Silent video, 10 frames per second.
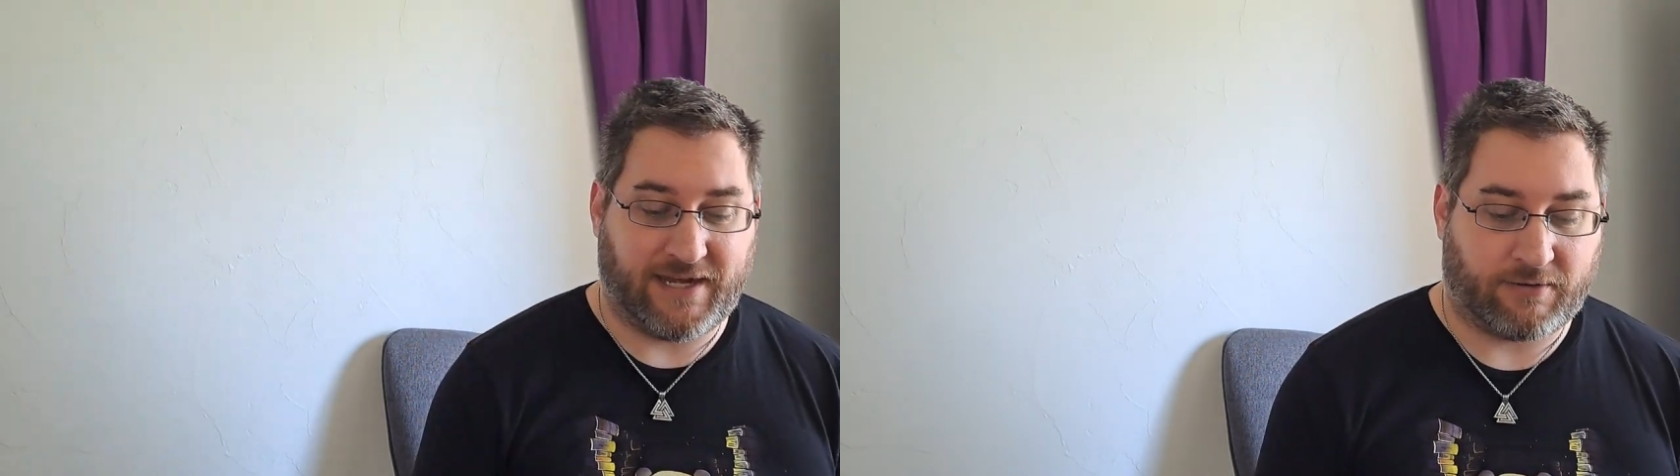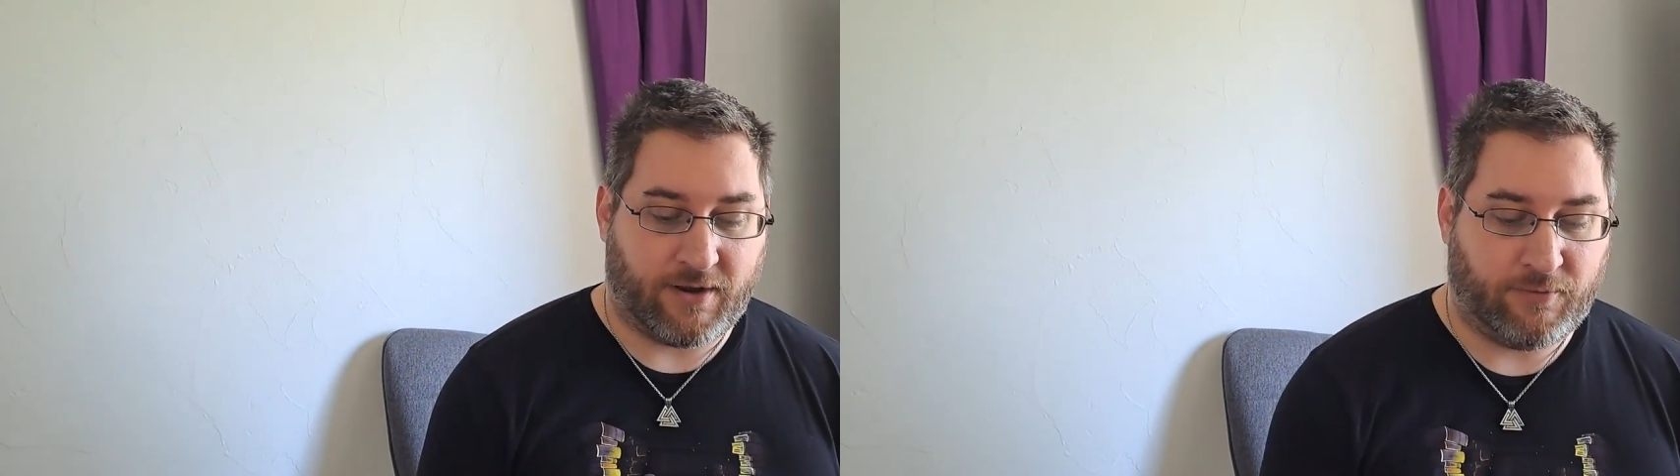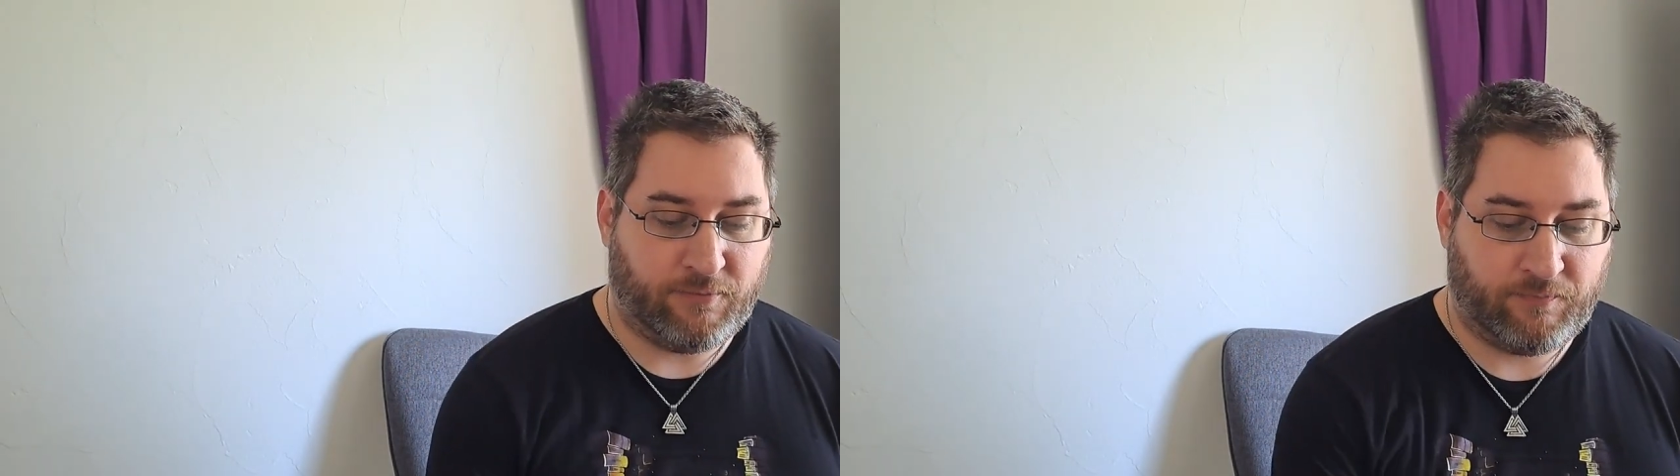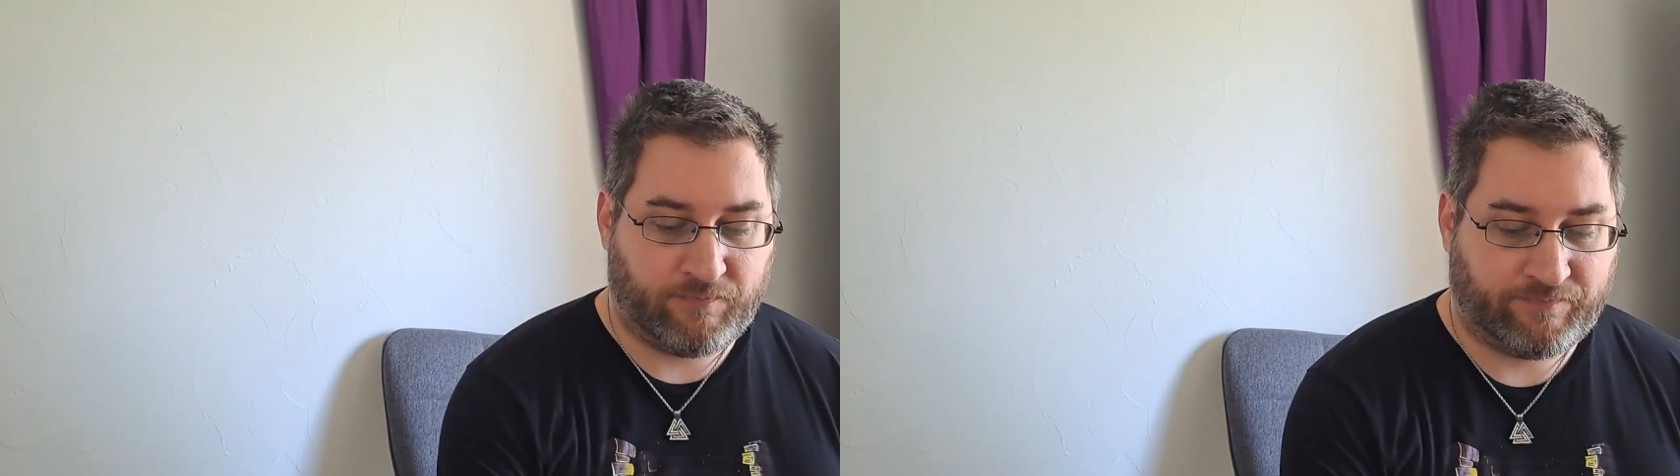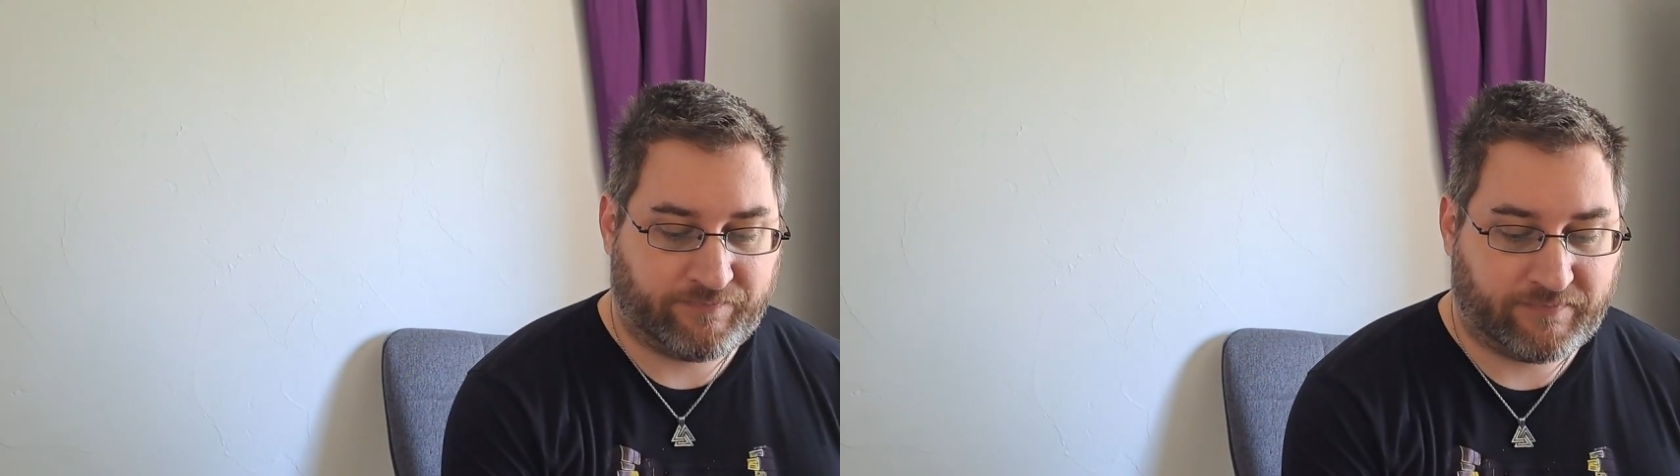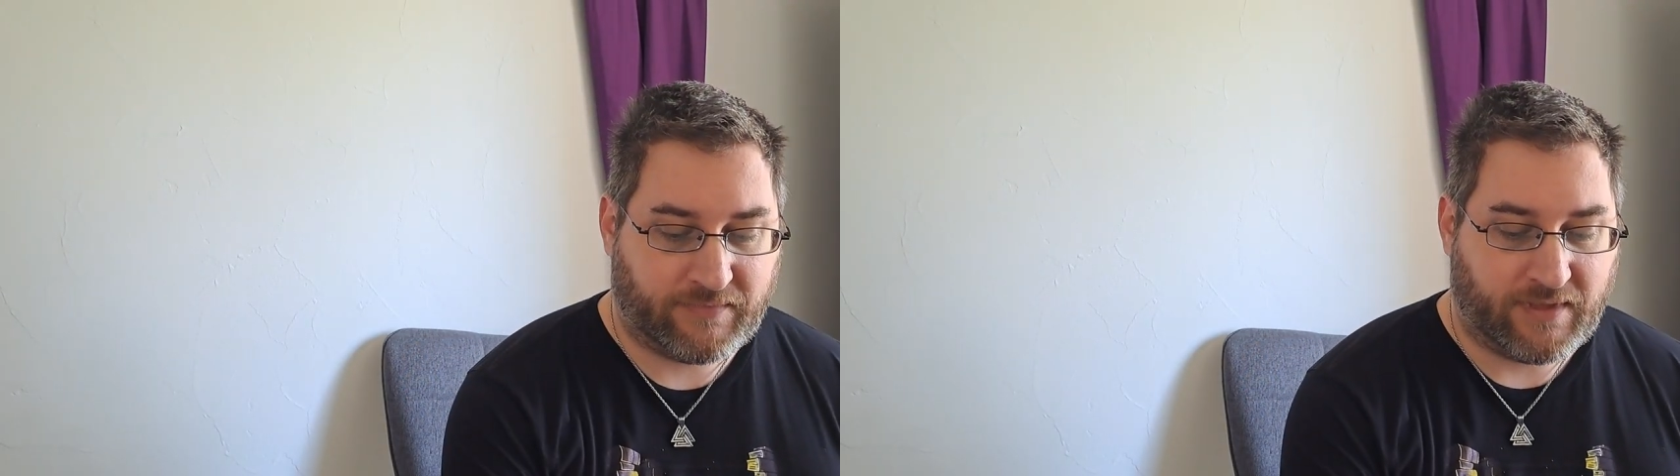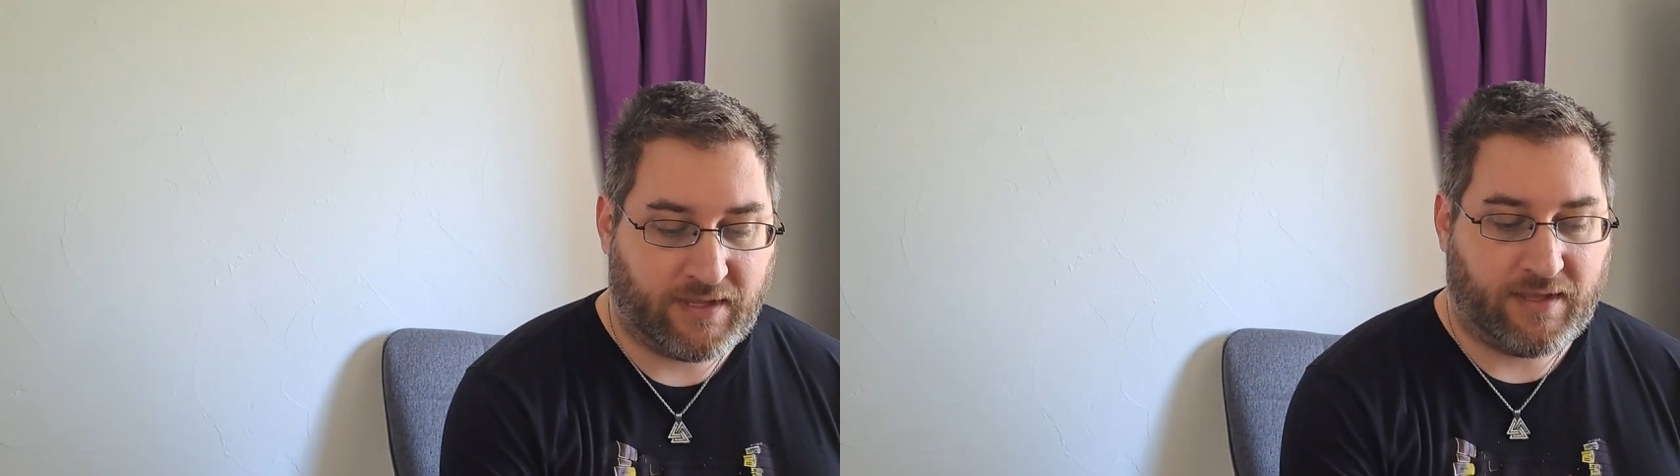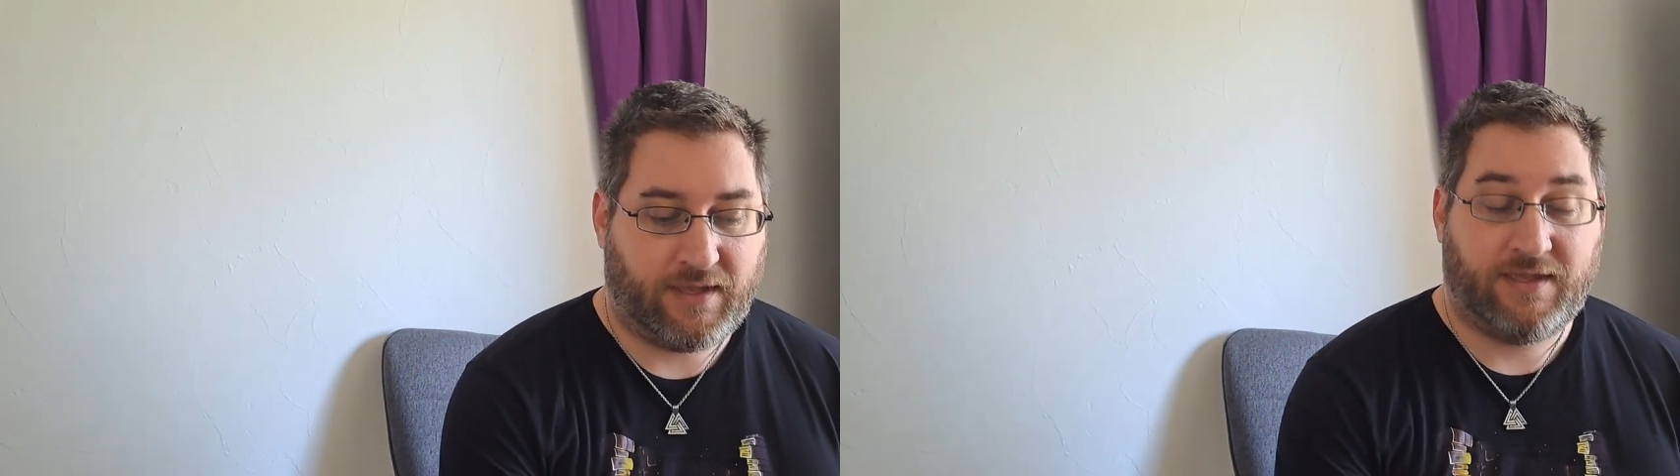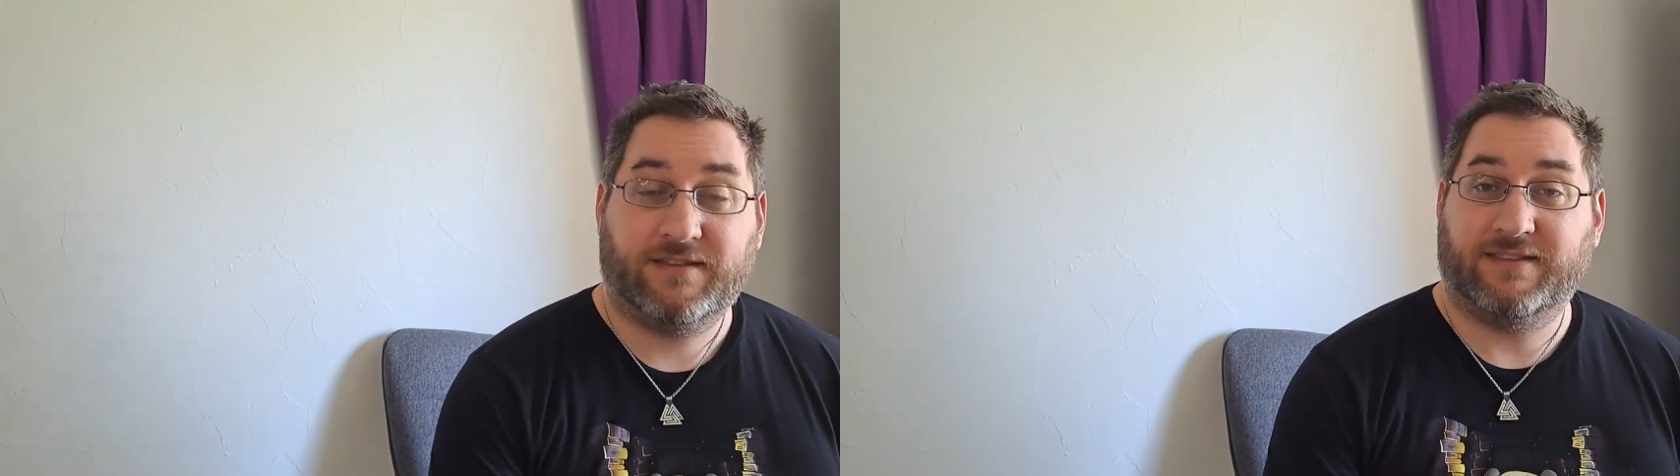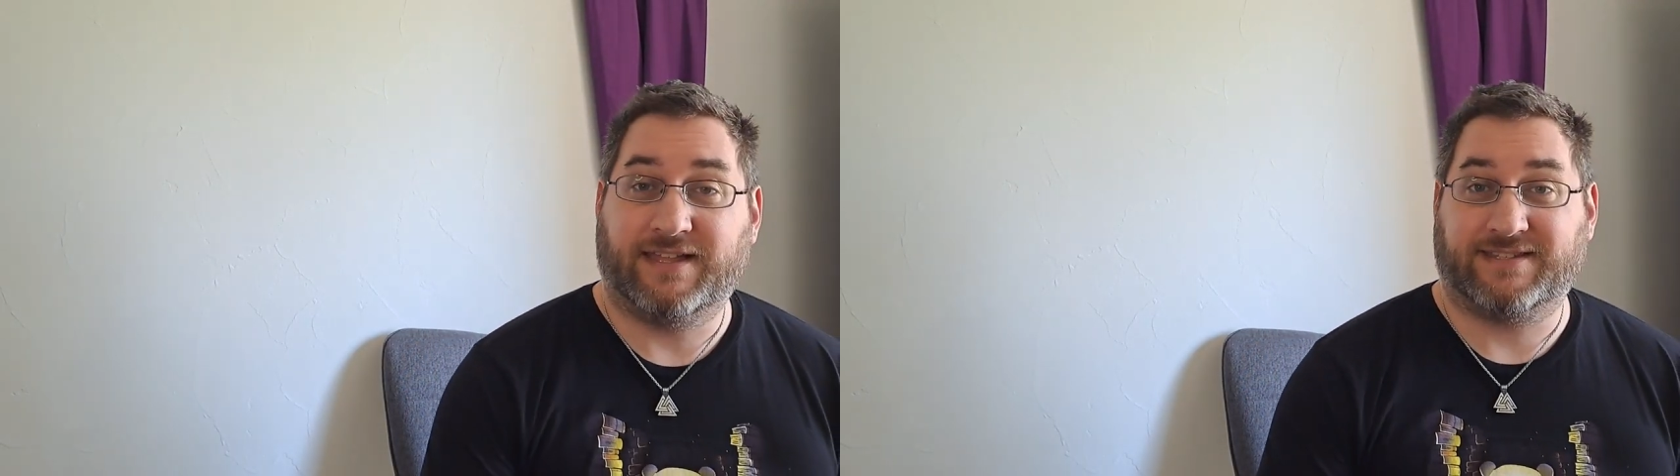Tarot.
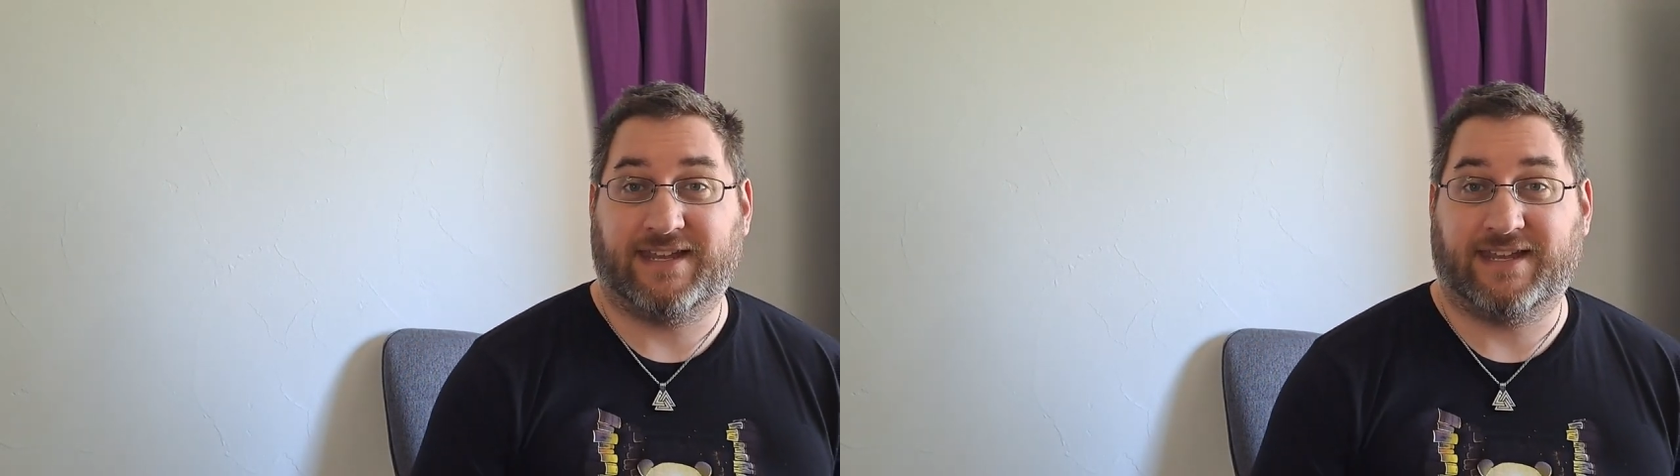Let's